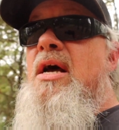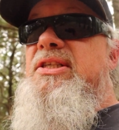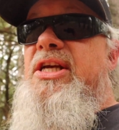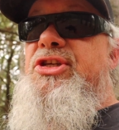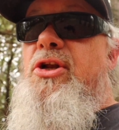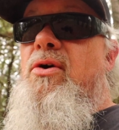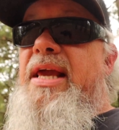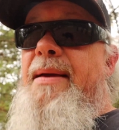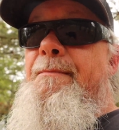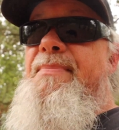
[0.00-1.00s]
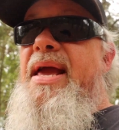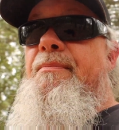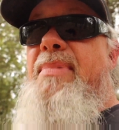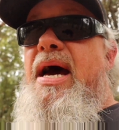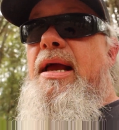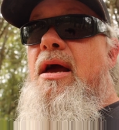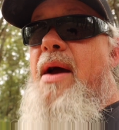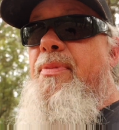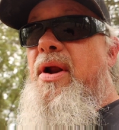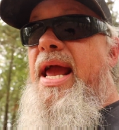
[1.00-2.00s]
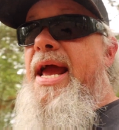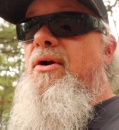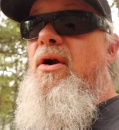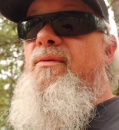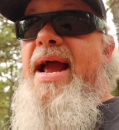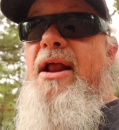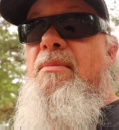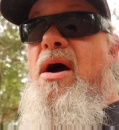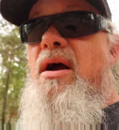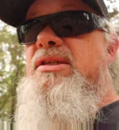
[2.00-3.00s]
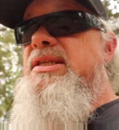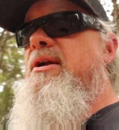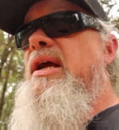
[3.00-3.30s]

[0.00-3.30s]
so that you don't get bit by a copperhead or a rattle moccasin or